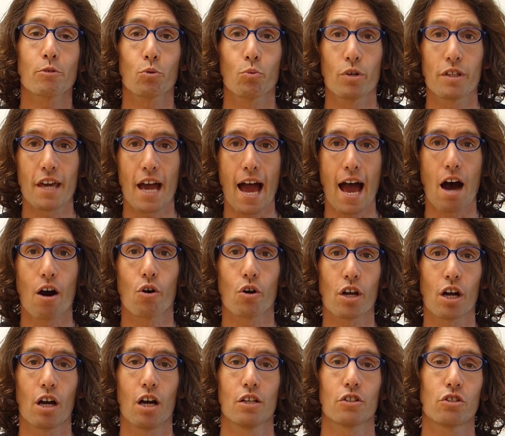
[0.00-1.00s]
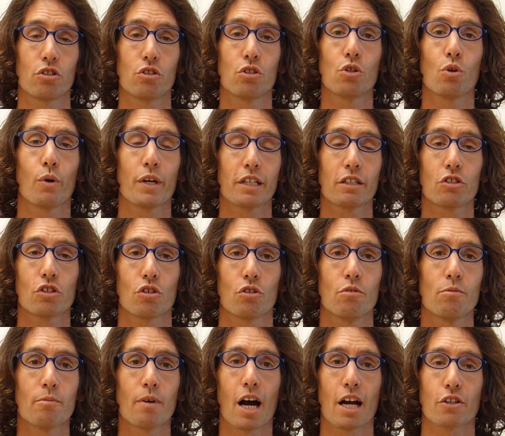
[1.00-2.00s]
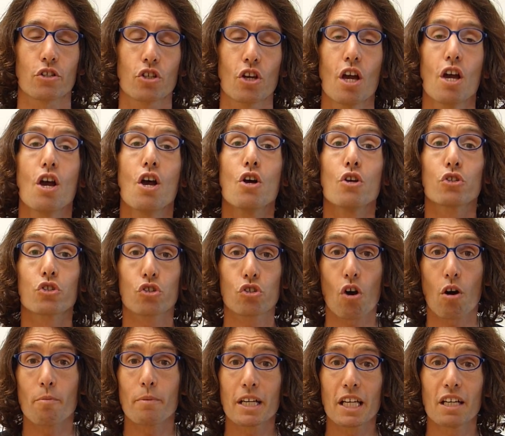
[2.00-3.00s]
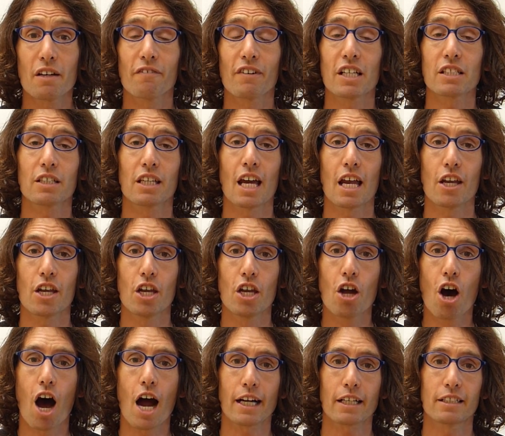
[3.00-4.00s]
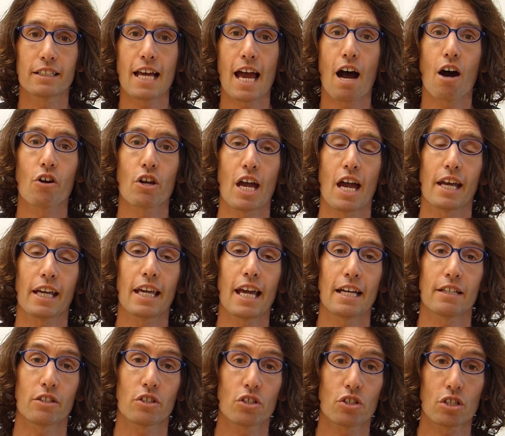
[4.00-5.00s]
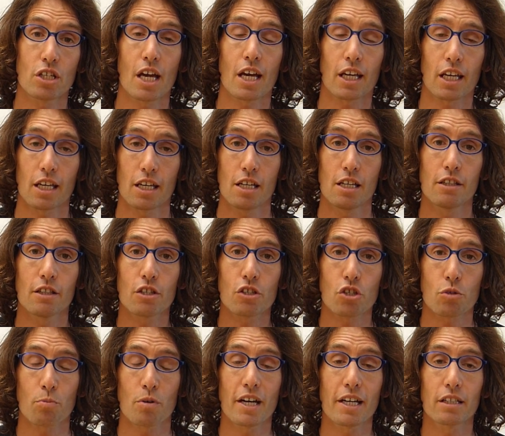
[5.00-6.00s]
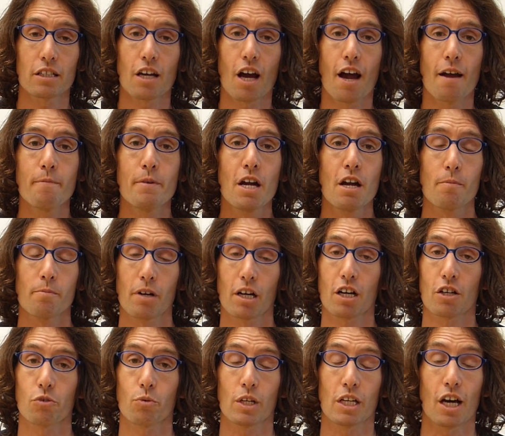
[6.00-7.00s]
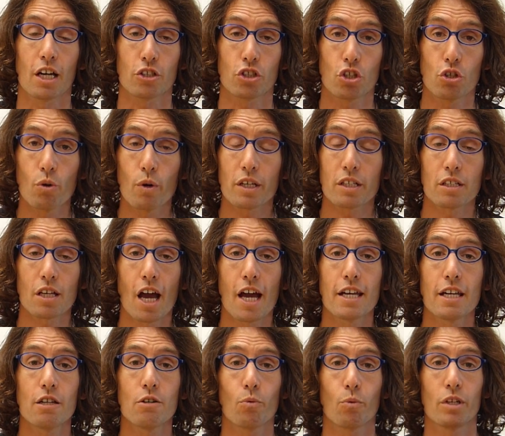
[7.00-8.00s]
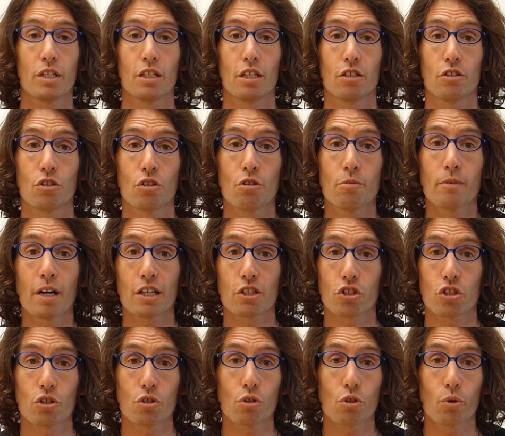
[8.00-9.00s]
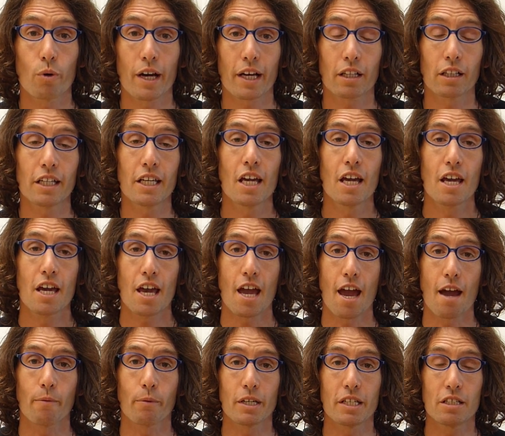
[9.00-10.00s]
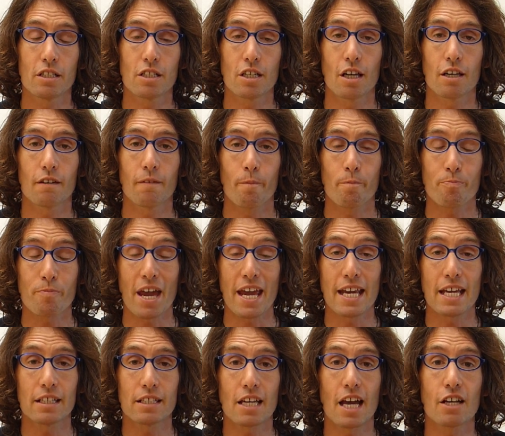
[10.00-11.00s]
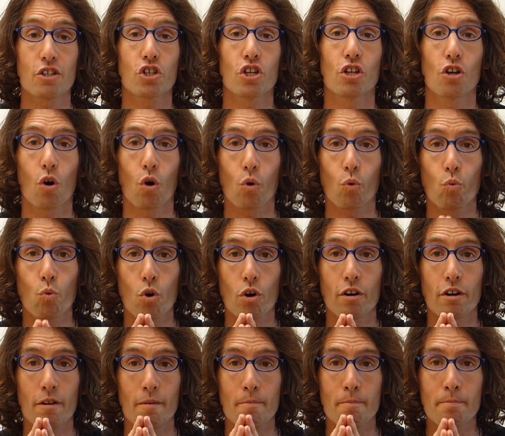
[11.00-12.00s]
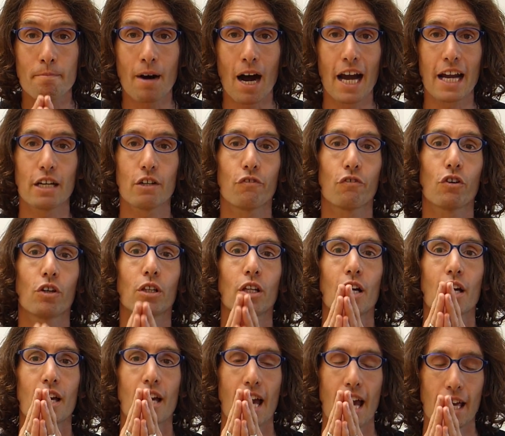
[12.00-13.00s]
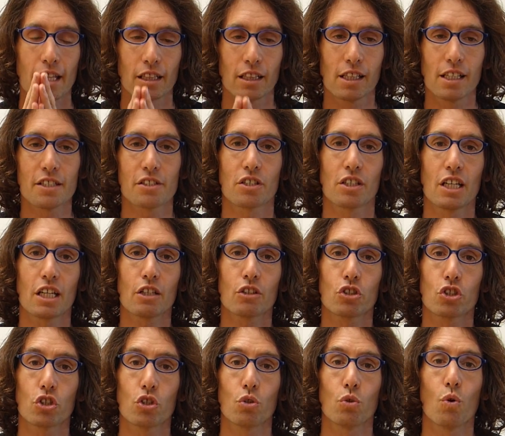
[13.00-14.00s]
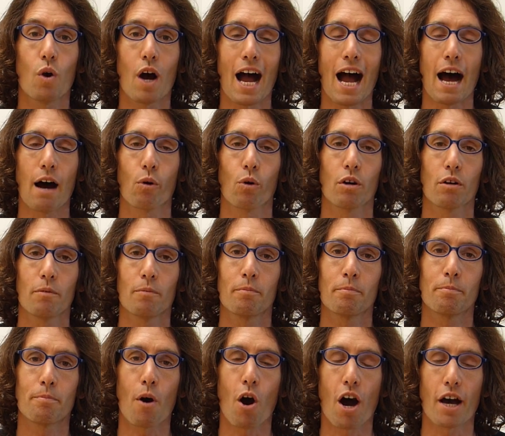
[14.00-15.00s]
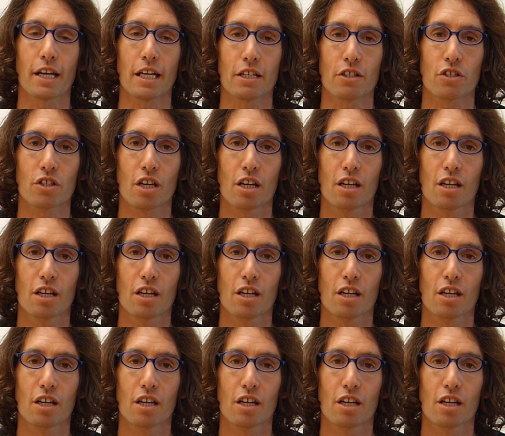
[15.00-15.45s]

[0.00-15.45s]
without us doing too much. So many of us get knocked down and get sick in the springtime because we got too excited, we did too much too quickly, and we didn't pay attention or weren't mindful and listening to our bodies.